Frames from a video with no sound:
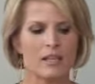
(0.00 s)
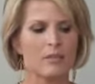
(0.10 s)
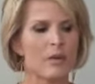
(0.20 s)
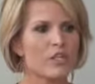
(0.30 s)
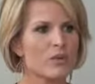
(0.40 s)

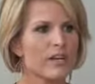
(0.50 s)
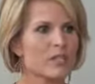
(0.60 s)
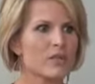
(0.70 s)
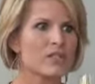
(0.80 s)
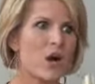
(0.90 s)
The
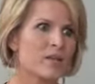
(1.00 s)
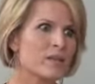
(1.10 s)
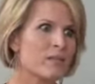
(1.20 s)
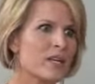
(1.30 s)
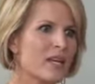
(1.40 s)
moisturizer is
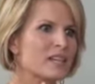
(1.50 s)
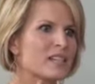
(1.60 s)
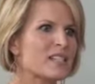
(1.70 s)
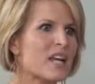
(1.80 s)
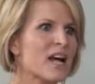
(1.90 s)
awesome because
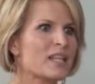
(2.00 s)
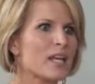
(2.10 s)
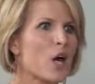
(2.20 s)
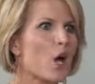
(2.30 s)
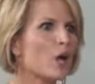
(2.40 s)
it's not
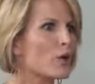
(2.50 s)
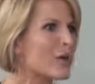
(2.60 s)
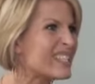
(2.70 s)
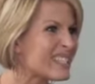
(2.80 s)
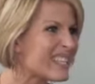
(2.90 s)

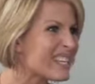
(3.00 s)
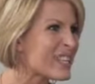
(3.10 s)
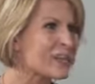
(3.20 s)
greasy.